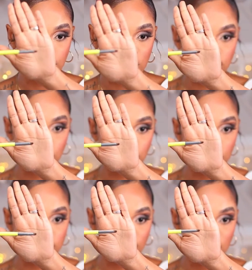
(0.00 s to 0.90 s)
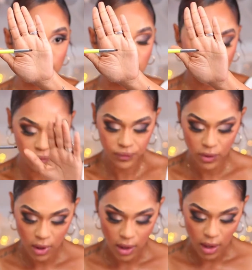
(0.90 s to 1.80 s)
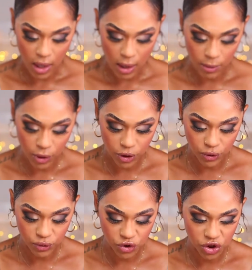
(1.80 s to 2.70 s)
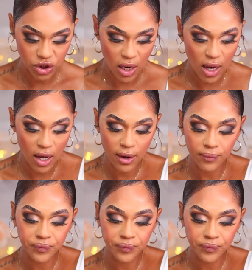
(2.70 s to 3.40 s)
pencil brush right here, and I'm going to use Chai.